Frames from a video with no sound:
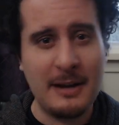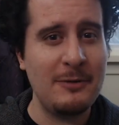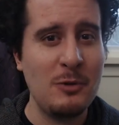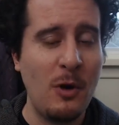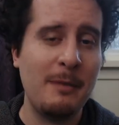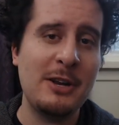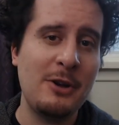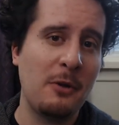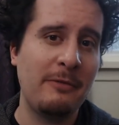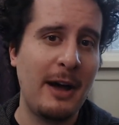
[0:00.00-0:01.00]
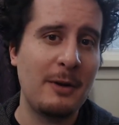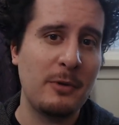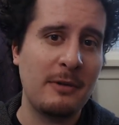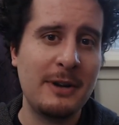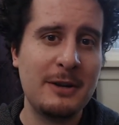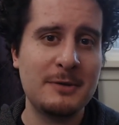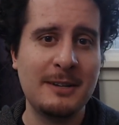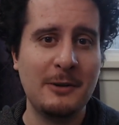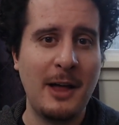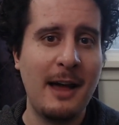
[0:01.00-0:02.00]
and if you want to be notified when our videos go
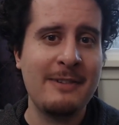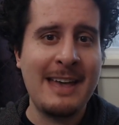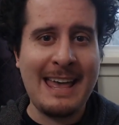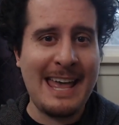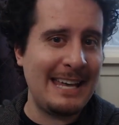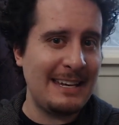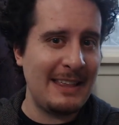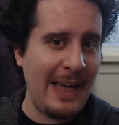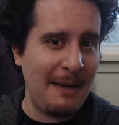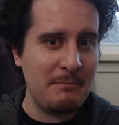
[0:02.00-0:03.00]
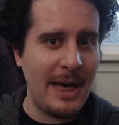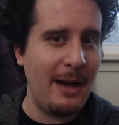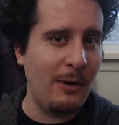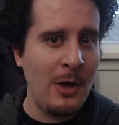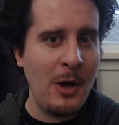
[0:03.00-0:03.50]
live, hit that bell.